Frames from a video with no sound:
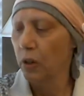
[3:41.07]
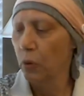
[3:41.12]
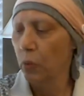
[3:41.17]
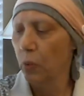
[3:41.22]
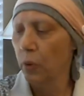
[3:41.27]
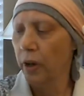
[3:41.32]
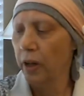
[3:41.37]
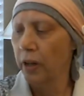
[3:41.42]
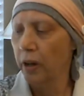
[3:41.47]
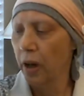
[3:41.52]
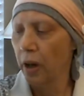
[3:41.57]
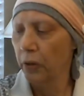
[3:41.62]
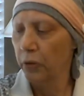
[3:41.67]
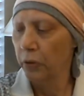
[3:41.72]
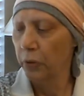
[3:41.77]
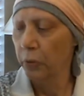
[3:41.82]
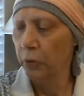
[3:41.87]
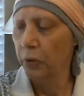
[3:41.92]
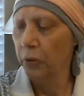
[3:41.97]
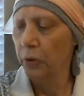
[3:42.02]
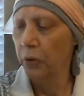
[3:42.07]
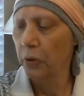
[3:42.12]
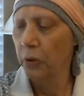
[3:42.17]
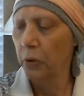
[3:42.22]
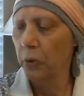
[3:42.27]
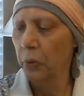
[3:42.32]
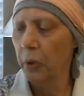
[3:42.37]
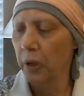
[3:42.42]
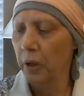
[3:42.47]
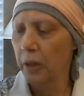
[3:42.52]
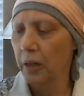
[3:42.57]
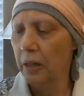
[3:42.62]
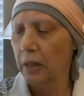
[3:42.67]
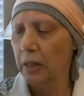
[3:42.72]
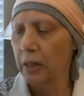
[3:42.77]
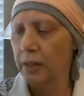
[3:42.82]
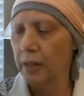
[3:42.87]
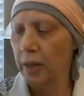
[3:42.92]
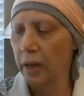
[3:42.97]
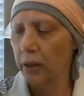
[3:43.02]
When he got through,
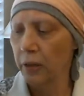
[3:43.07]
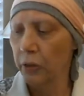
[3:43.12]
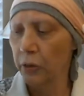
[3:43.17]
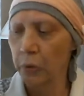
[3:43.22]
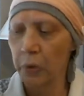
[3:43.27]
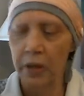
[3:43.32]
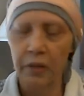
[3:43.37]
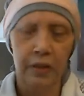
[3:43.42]
it's like 3